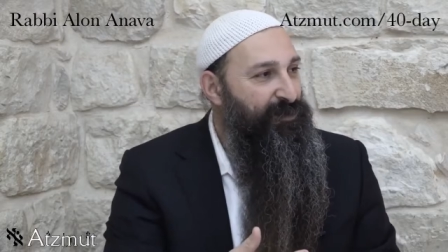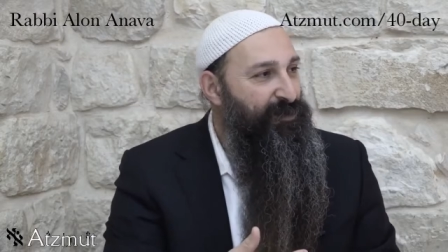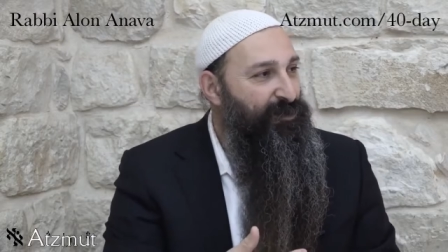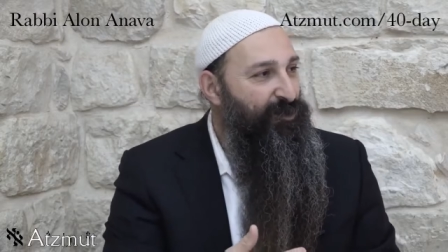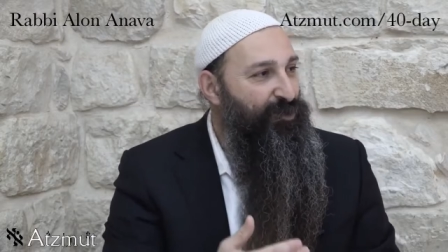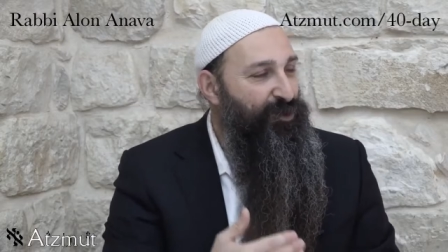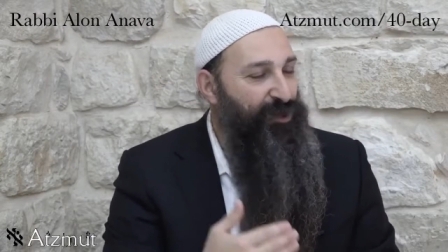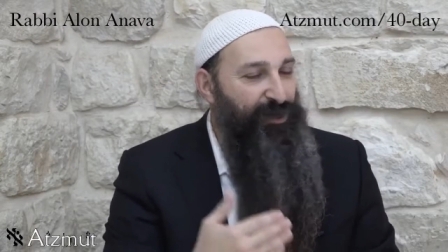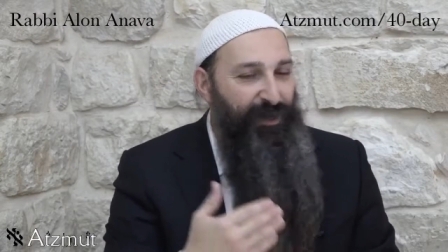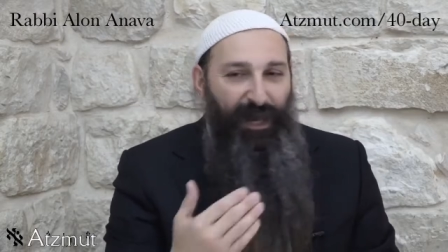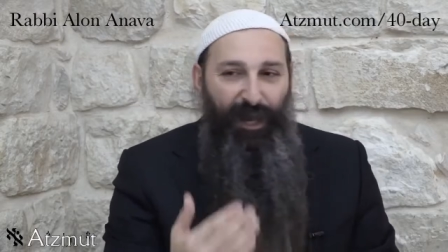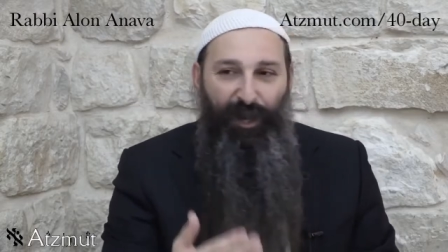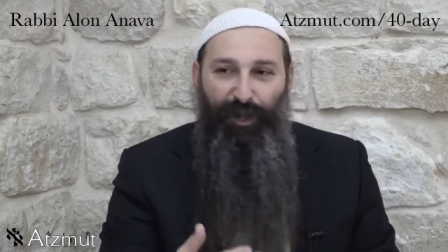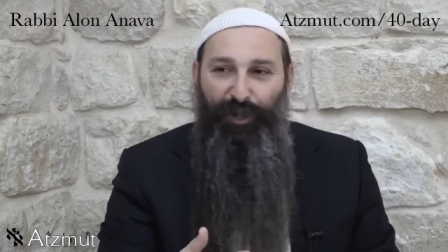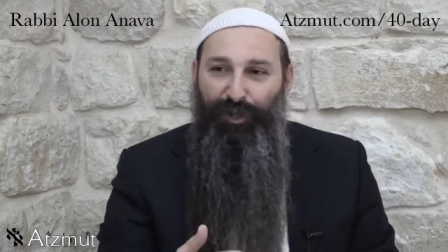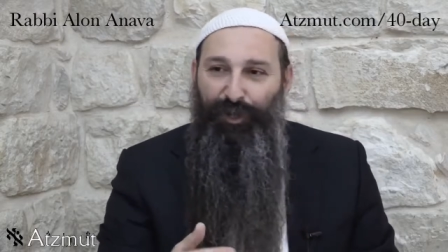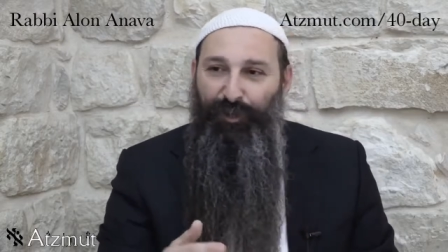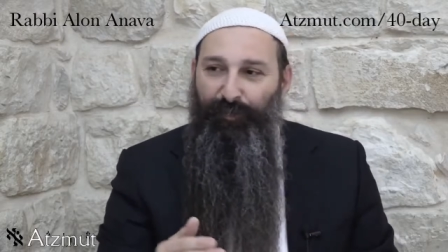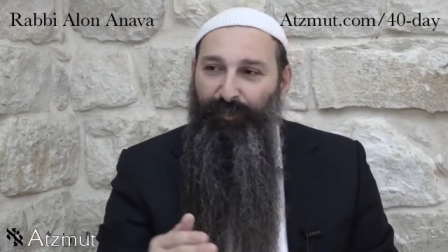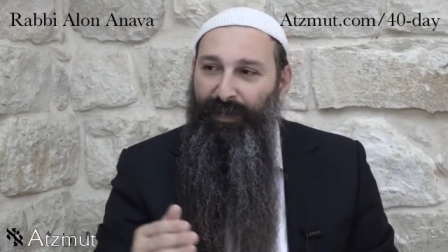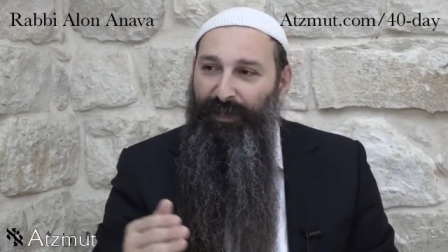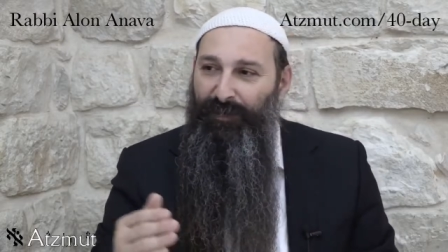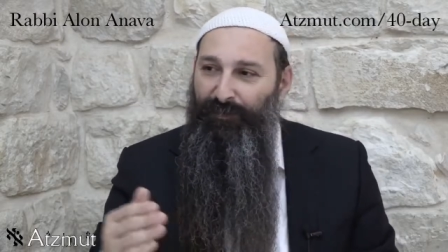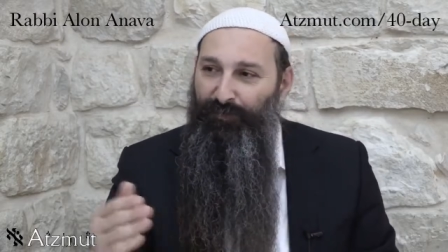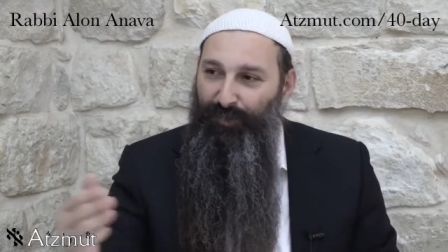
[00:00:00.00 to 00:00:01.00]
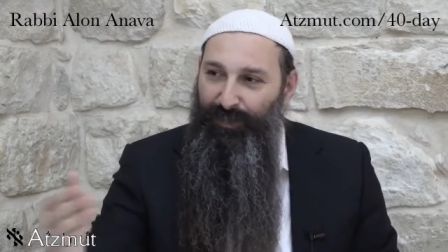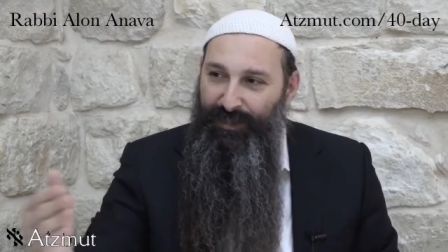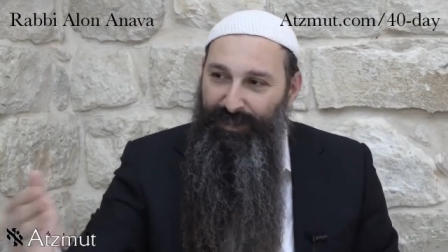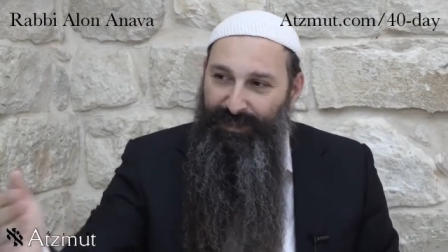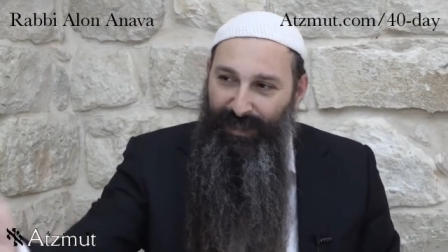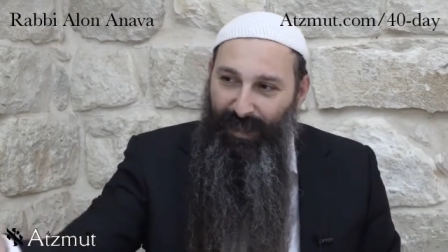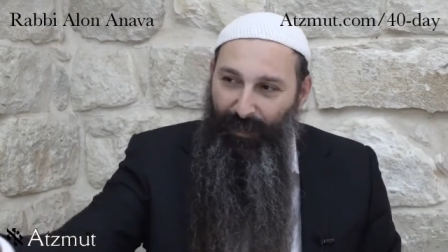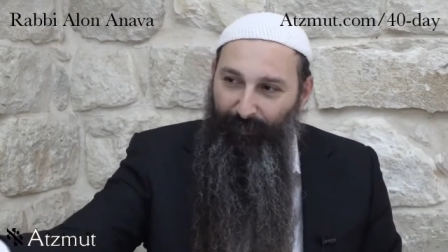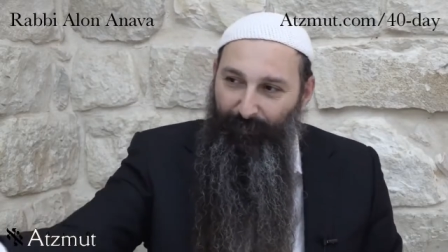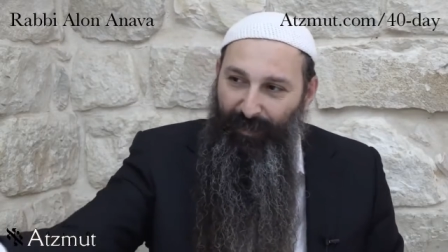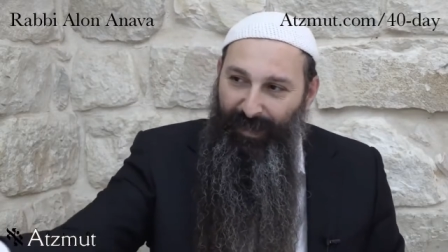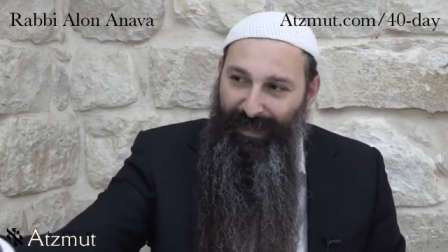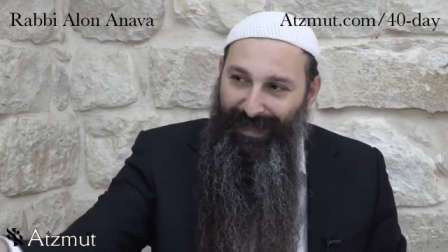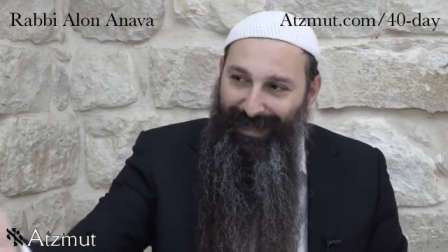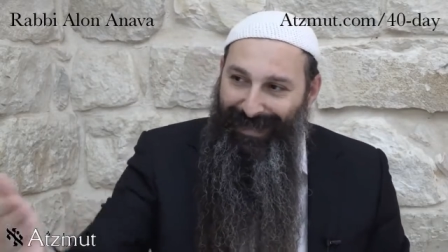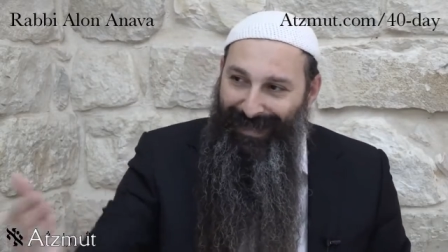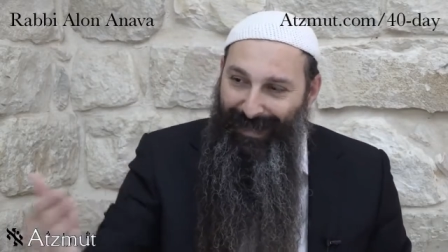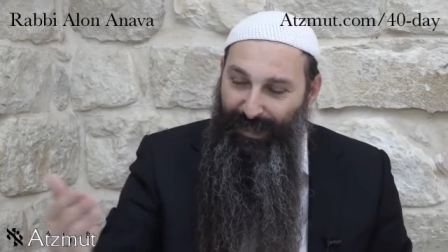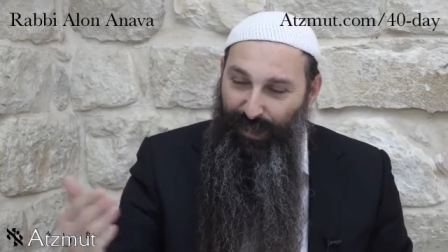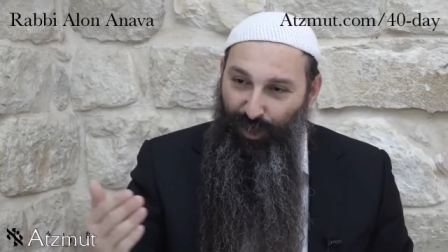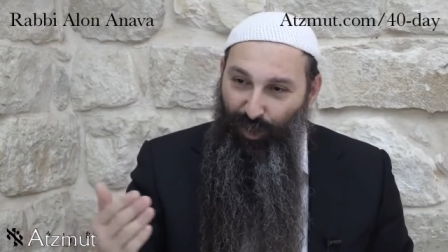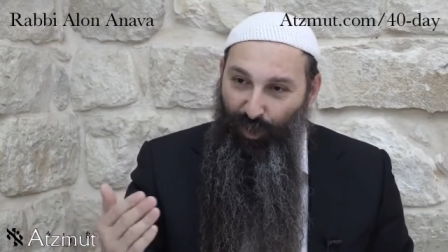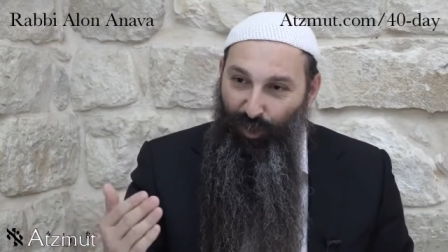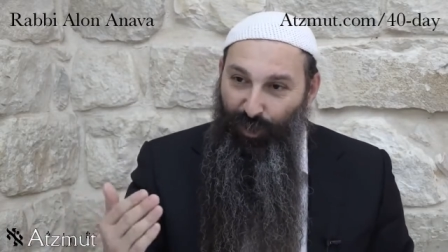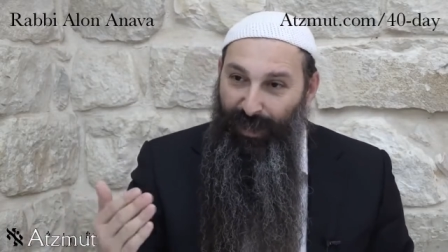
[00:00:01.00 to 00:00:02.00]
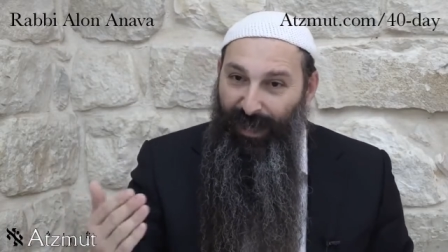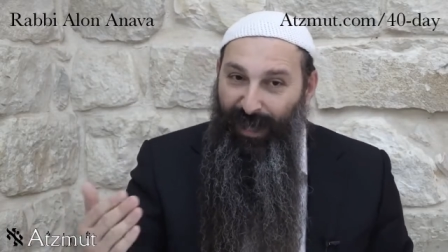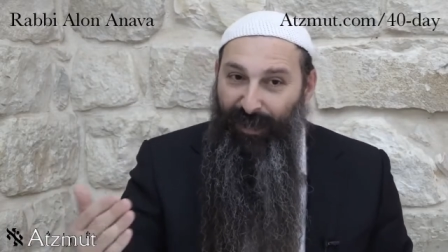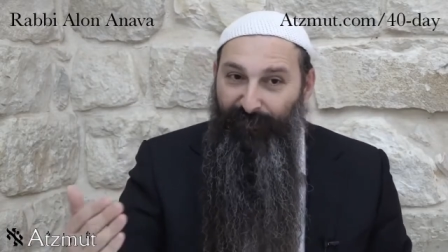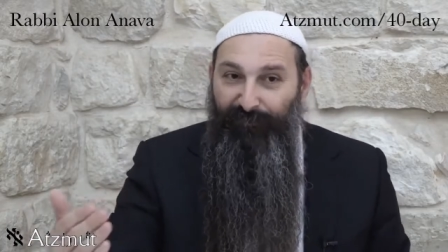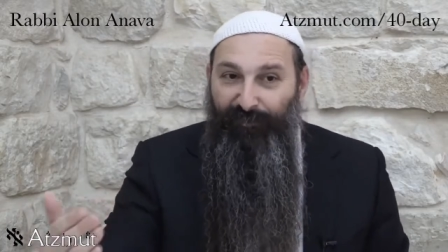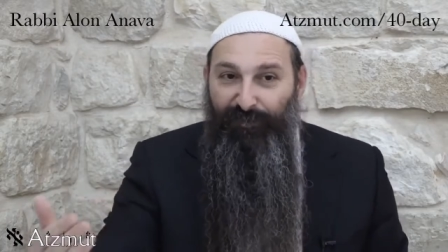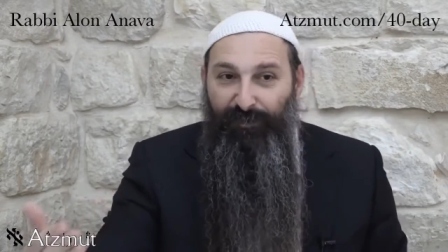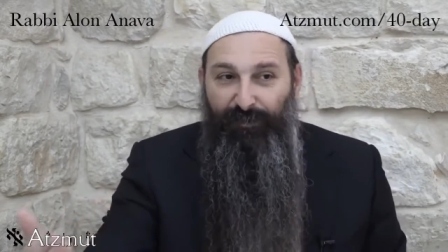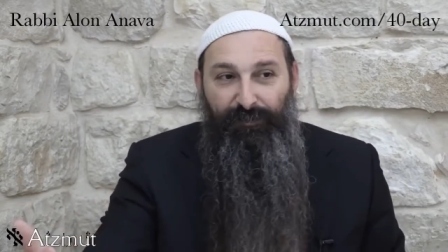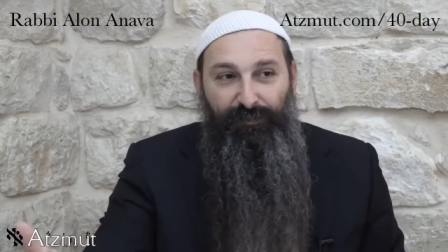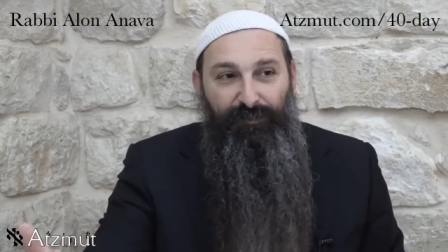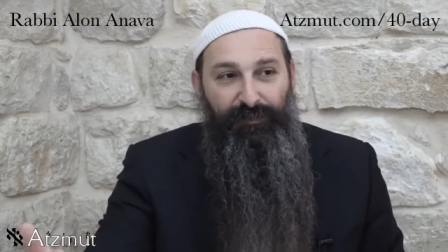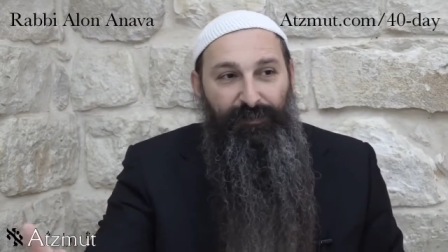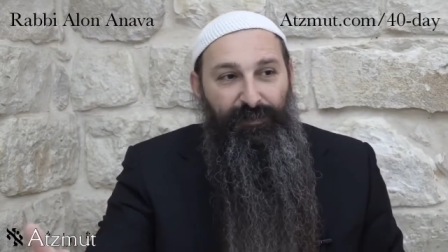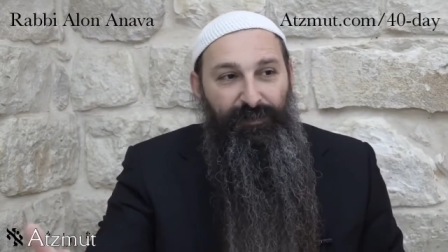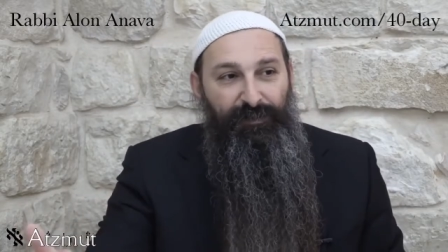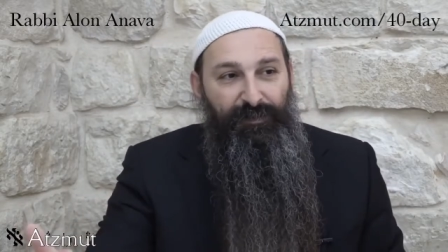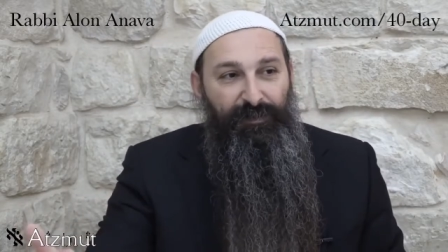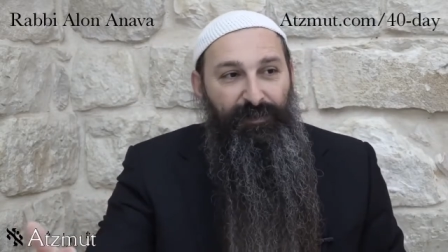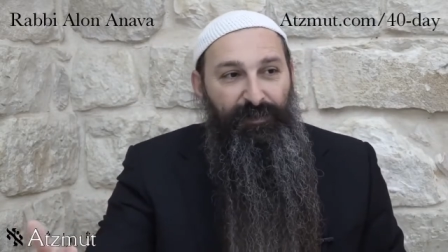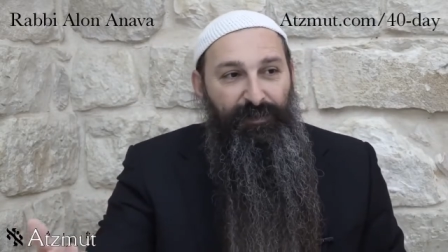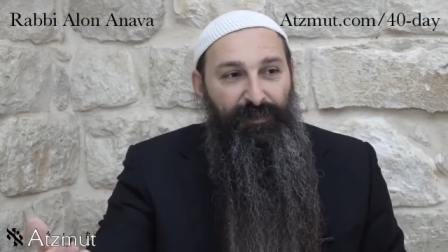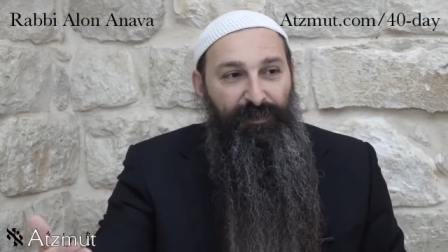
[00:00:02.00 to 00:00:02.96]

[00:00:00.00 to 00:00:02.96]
or an argument with somebody in your level,